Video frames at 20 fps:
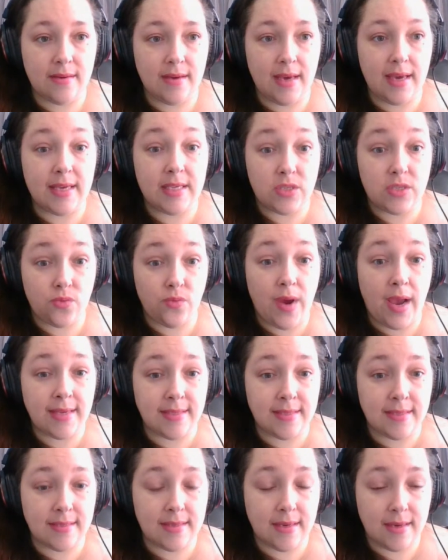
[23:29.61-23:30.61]
is
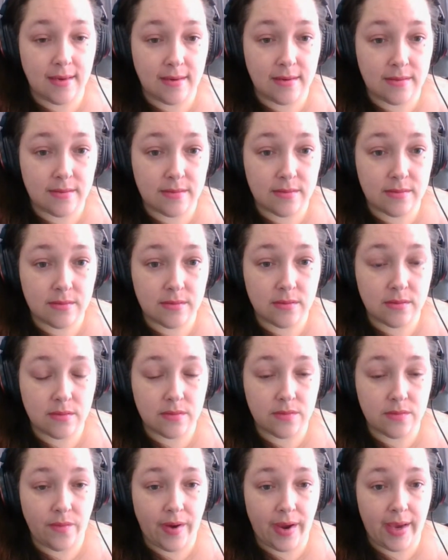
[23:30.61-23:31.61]
resting,
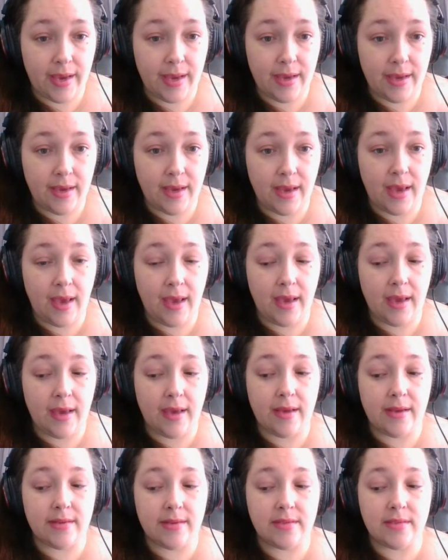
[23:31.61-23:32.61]
right?
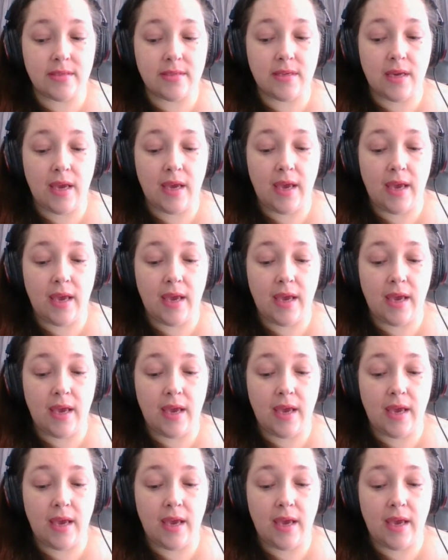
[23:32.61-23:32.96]
And